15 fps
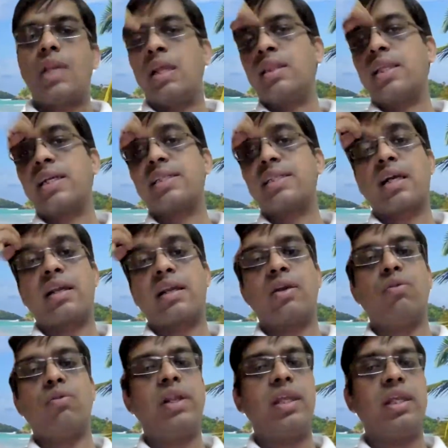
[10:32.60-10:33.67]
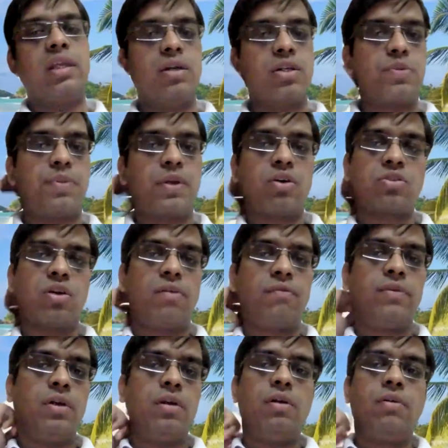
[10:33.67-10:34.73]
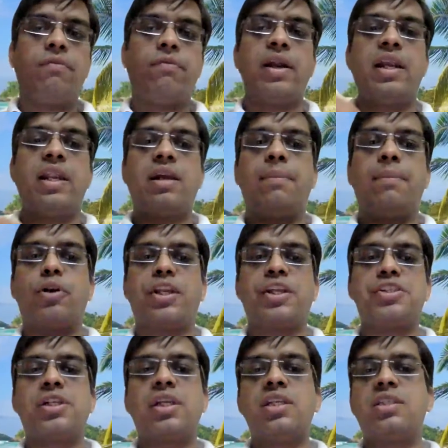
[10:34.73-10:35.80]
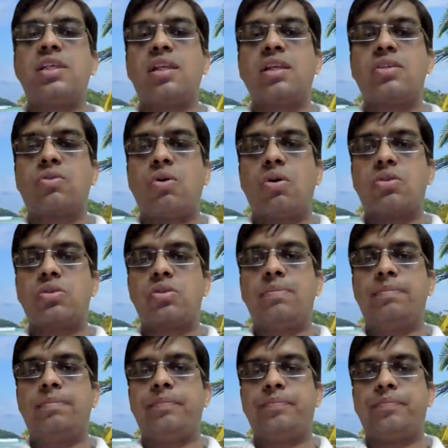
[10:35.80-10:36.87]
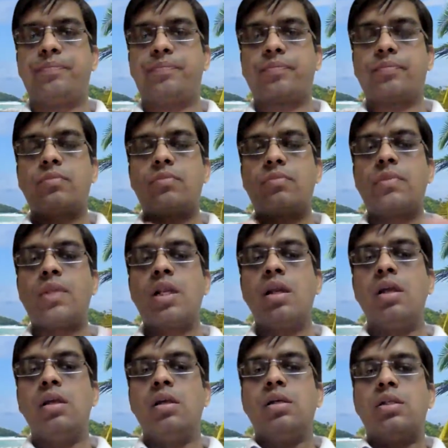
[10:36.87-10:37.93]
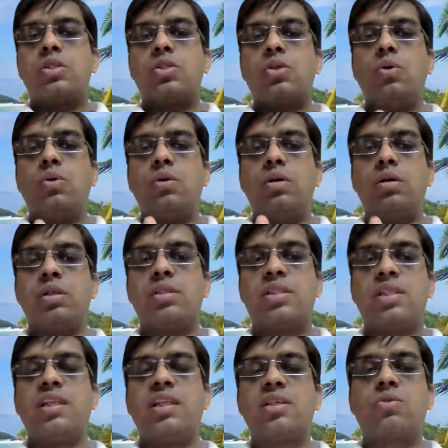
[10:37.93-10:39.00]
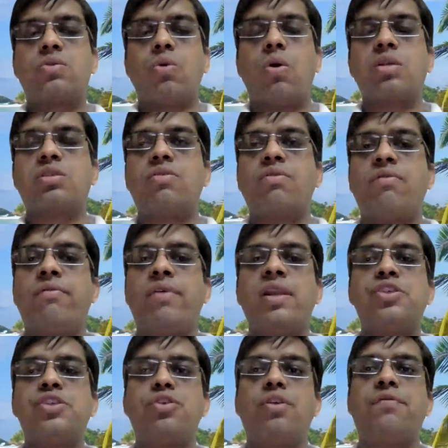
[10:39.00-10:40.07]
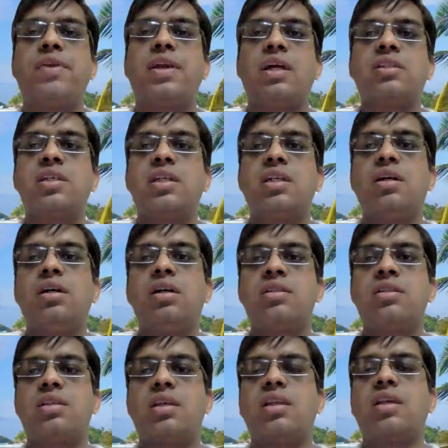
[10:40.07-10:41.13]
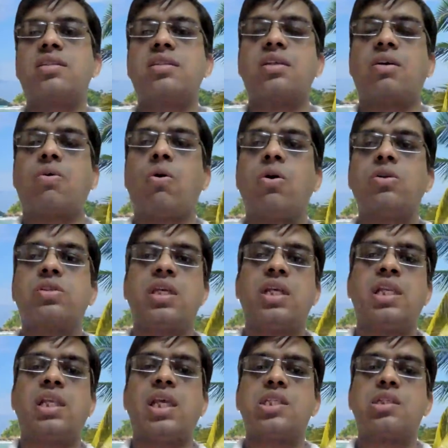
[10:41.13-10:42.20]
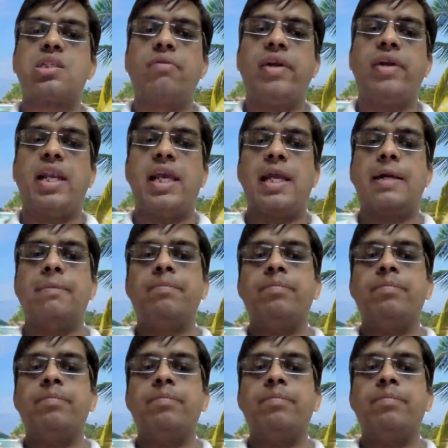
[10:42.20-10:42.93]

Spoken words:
that is occurring over years because of finding a potentially serious cause. So serious cause, when should we consider a serious cause in case of headache?